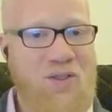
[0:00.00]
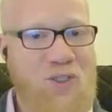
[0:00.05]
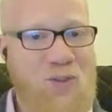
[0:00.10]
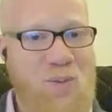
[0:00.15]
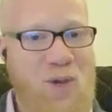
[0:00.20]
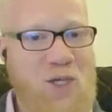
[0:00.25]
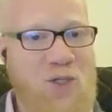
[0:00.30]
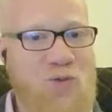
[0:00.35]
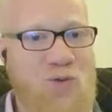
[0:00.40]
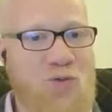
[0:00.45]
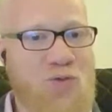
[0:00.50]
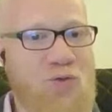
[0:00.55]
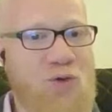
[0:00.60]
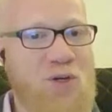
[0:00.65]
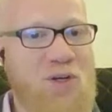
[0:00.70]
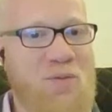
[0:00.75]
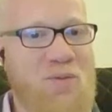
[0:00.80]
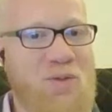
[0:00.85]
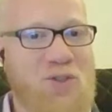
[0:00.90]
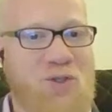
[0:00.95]
The space for
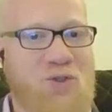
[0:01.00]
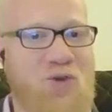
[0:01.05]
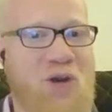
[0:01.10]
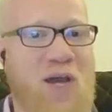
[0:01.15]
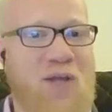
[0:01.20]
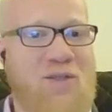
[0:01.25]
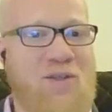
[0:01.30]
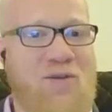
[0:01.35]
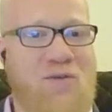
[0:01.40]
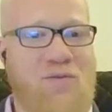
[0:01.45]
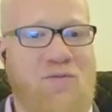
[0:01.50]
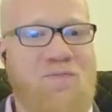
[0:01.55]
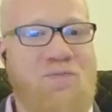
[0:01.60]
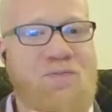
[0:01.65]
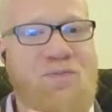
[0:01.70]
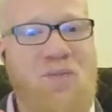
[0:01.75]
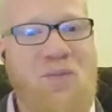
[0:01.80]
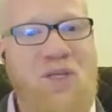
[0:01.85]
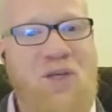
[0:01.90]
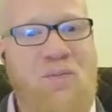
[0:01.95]
freedom is attractive.
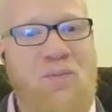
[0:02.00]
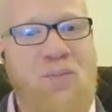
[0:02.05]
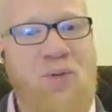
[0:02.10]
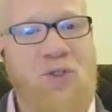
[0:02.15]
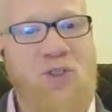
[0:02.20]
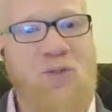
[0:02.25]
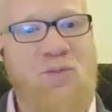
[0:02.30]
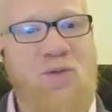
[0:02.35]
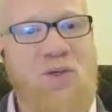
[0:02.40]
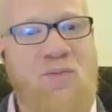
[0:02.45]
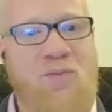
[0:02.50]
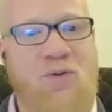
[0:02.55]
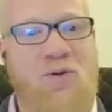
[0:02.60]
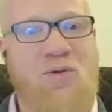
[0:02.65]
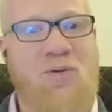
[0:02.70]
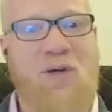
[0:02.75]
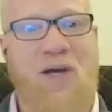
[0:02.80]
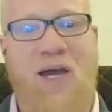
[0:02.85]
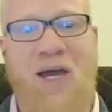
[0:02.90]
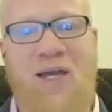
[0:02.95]
It puts
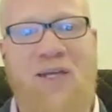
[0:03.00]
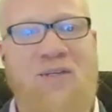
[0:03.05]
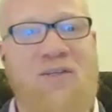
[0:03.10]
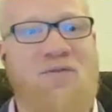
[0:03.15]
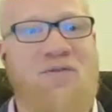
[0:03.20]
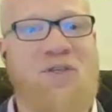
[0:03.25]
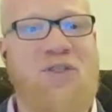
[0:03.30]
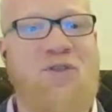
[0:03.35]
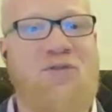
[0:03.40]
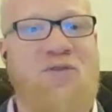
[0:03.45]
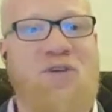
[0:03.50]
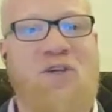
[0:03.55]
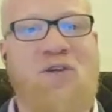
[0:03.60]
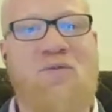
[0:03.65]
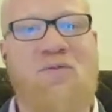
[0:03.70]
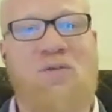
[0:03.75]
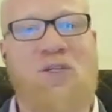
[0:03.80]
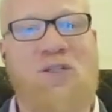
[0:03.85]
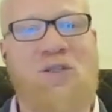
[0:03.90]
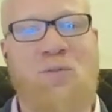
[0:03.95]
people, and
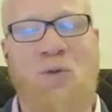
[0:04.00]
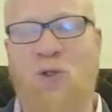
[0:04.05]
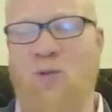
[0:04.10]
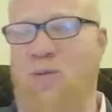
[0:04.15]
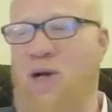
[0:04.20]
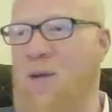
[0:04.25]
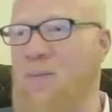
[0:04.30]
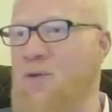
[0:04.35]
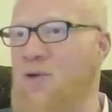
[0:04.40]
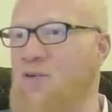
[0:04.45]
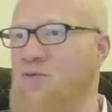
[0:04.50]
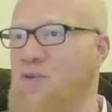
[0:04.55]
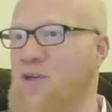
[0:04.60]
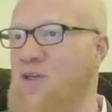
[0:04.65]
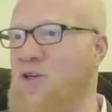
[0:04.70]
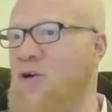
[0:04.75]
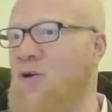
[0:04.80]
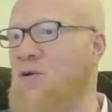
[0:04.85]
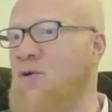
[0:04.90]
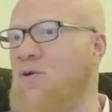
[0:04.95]
vis-a-vis, the most popular
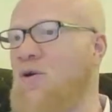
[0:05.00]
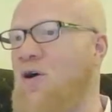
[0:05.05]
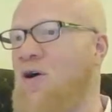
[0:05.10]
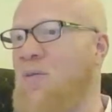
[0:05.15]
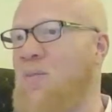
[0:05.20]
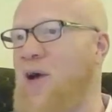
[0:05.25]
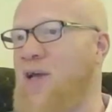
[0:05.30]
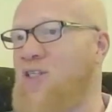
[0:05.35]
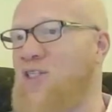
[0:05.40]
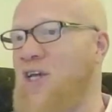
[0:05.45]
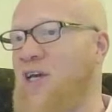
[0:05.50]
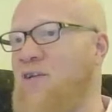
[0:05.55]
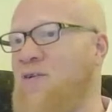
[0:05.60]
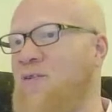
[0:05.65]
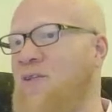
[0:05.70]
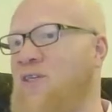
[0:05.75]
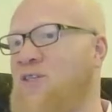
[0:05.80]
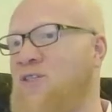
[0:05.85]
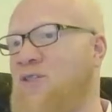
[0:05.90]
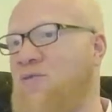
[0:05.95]
video on my
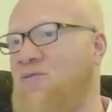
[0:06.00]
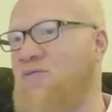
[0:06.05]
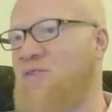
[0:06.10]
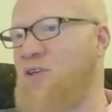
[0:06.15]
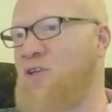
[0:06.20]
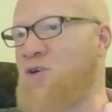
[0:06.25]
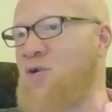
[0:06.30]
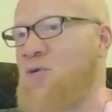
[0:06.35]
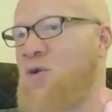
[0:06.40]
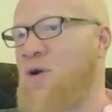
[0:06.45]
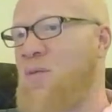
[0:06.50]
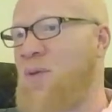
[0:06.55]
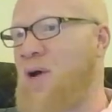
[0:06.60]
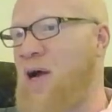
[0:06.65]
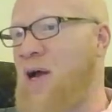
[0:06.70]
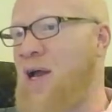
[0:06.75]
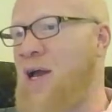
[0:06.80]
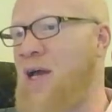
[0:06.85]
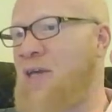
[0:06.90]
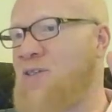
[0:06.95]
channel is the video
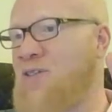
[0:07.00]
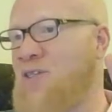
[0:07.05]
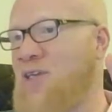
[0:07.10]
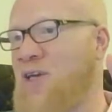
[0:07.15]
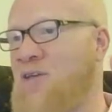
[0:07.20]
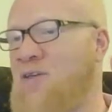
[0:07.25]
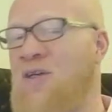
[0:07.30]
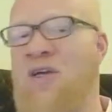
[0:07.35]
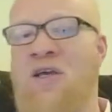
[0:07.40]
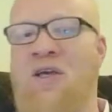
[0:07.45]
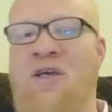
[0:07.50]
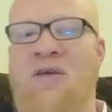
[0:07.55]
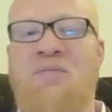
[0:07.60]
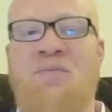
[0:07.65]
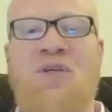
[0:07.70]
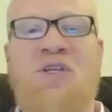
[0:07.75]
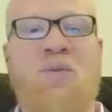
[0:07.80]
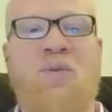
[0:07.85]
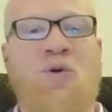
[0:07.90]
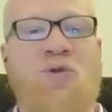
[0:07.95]
whereby I said,
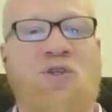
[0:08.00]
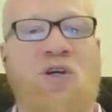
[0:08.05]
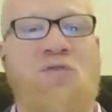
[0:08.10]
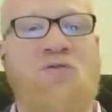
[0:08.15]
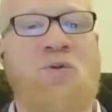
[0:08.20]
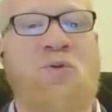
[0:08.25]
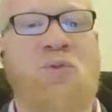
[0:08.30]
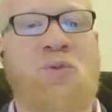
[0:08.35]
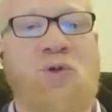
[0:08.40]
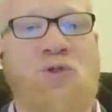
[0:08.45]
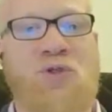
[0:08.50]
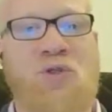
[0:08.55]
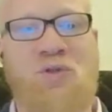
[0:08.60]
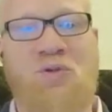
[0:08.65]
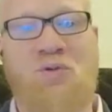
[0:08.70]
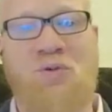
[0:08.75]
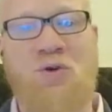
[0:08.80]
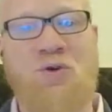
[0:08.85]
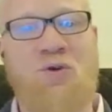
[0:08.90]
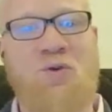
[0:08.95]
be the most comfortable person in
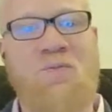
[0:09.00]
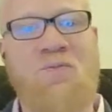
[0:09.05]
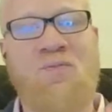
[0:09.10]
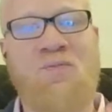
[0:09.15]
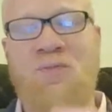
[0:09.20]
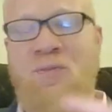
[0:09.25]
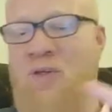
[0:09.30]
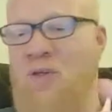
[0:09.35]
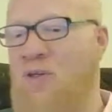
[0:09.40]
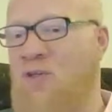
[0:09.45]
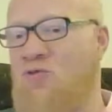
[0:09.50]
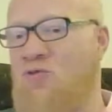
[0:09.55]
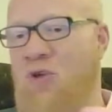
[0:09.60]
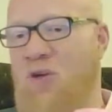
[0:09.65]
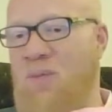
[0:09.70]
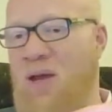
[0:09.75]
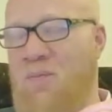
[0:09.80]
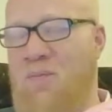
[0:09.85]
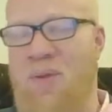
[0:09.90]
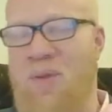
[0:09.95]
the room. It's one
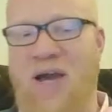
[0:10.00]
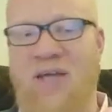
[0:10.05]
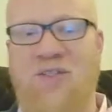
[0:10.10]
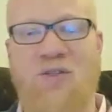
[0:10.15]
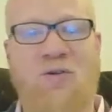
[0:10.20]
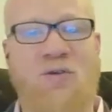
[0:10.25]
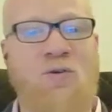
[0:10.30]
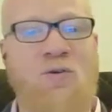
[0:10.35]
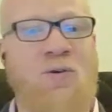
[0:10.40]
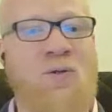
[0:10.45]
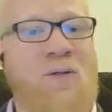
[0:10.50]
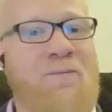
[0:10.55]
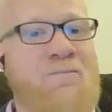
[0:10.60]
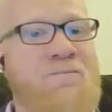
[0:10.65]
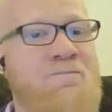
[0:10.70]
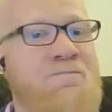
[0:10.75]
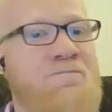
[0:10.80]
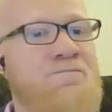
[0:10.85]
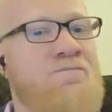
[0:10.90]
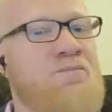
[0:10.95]
of my bicycle
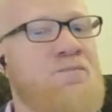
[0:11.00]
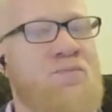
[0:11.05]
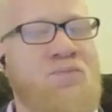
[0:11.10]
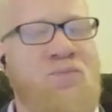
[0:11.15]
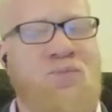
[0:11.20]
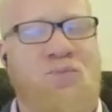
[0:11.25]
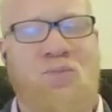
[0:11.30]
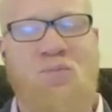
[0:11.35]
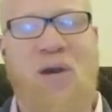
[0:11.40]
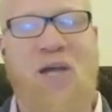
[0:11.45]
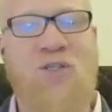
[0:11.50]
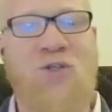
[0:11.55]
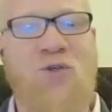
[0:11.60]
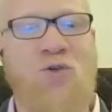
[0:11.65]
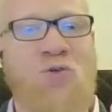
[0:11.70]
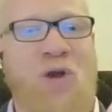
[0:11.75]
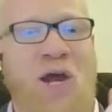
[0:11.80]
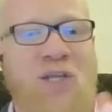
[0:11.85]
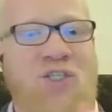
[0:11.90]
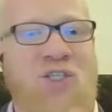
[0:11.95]

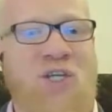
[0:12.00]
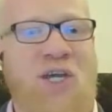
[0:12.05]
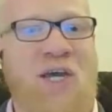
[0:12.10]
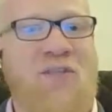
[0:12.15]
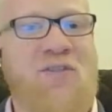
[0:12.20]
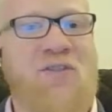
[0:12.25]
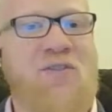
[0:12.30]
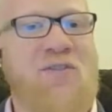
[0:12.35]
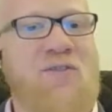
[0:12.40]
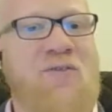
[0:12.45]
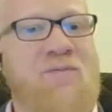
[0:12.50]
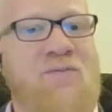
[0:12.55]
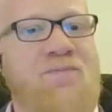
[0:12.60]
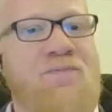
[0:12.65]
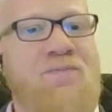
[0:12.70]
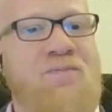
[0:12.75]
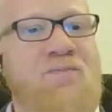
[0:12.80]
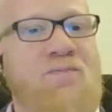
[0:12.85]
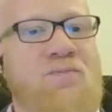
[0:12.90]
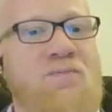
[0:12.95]
ride chats.
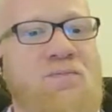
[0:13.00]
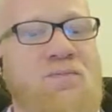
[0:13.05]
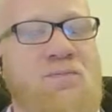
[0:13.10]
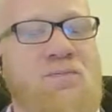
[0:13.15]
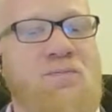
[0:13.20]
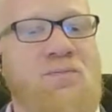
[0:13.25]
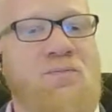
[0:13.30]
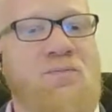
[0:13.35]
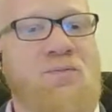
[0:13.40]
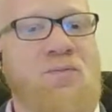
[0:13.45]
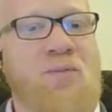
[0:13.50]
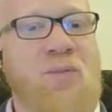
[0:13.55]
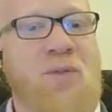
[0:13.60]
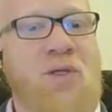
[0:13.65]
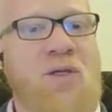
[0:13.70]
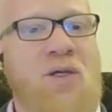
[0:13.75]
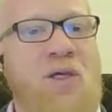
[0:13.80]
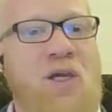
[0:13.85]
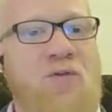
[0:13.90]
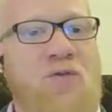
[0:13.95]

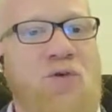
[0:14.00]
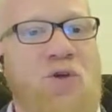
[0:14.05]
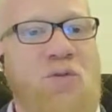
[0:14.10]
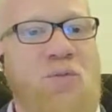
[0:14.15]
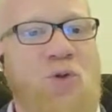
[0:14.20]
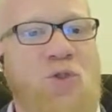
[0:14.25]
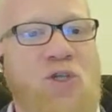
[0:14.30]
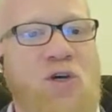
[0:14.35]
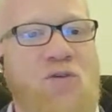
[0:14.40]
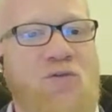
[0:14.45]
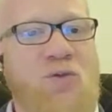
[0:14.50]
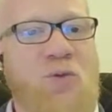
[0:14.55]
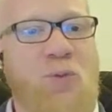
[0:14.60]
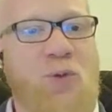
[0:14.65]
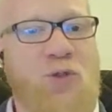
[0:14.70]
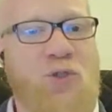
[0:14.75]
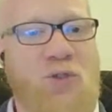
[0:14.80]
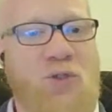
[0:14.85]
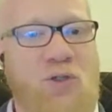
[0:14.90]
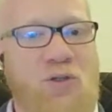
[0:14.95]
If you're the most comfortable
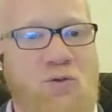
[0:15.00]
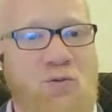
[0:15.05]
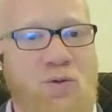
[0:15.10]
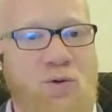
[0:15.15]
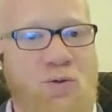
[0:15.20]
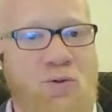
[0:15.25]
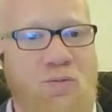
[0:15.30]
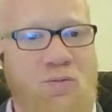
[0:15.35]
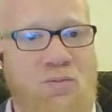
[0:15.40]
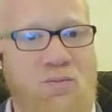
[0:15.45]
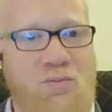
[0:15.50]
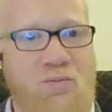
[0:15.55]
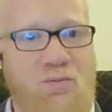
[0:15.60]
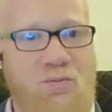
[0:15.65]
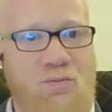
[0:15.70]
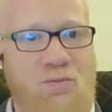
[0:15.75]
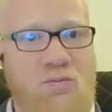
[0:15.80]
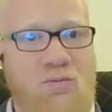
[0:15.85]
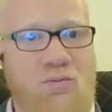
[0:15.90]
person in the room,